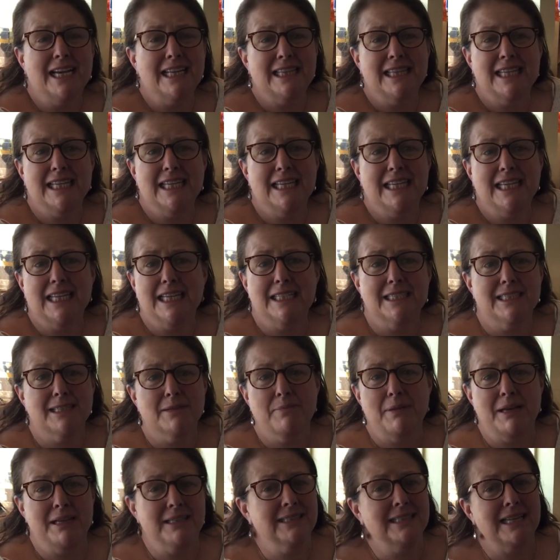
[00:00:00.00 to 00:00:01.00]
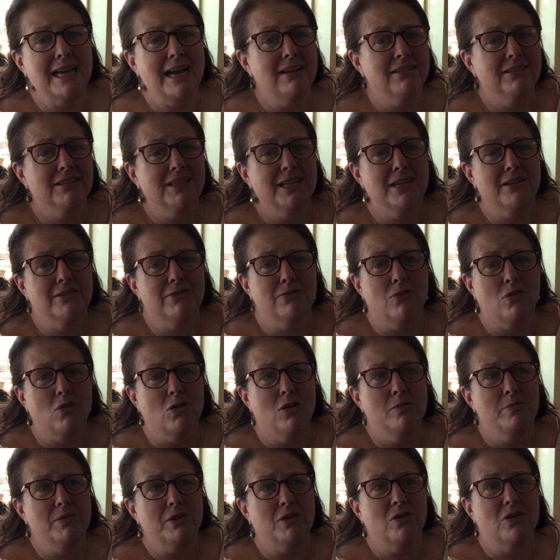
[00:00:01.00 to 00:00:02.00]
I think, is the best holiday of
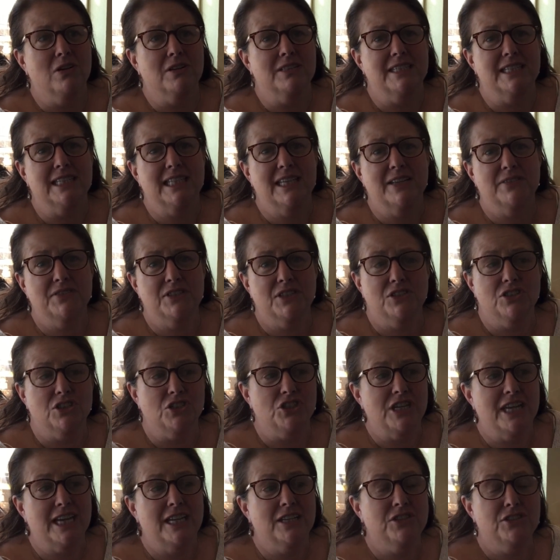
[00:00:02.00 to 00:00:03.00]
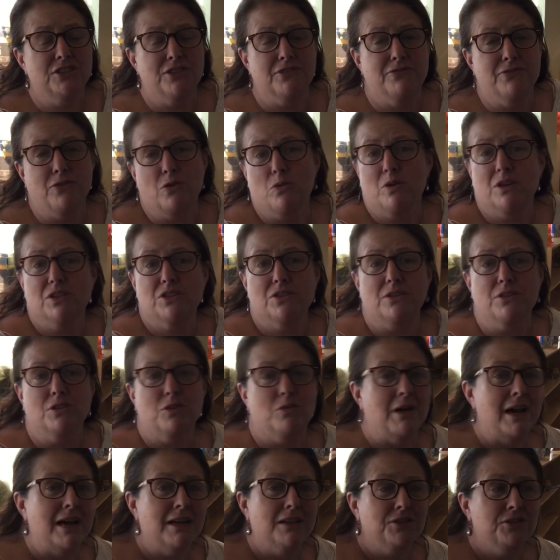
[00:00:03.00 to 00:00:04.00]
all because it gives us a chance to focus on
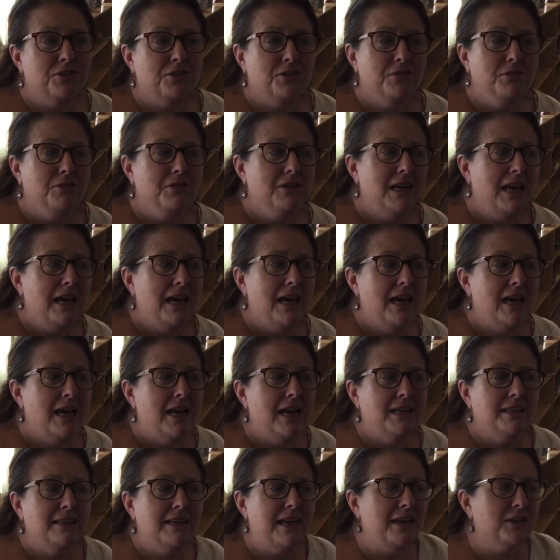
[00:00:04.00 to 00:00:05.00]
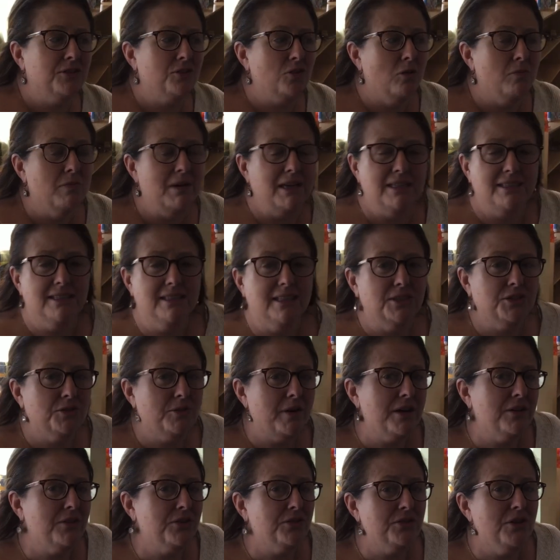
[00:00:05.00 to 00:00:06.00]
gratitude. And as all my sixth
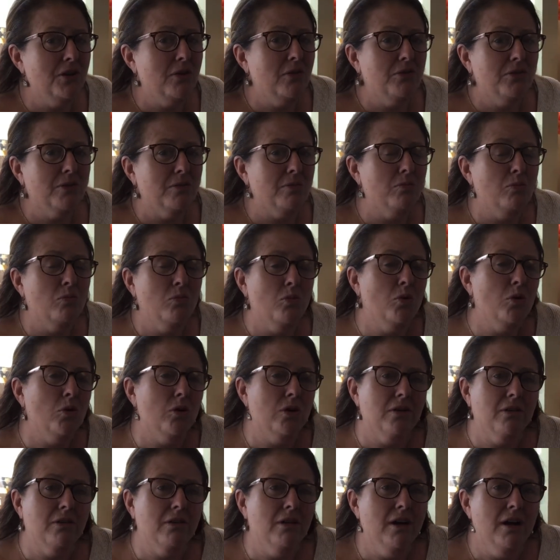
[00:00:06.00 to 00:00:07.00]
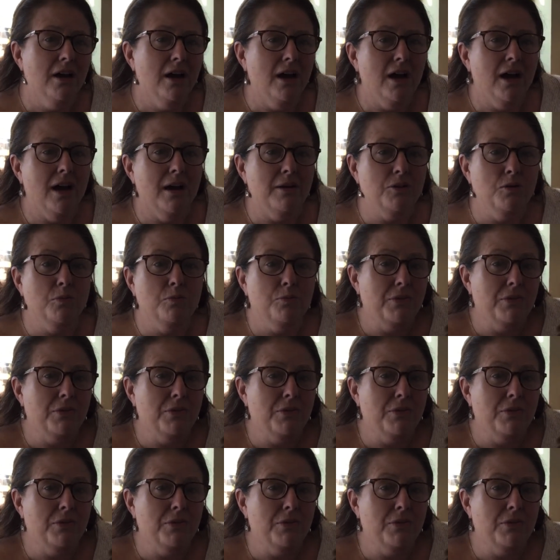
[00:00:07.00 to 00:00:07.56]
graders know, the more uh, you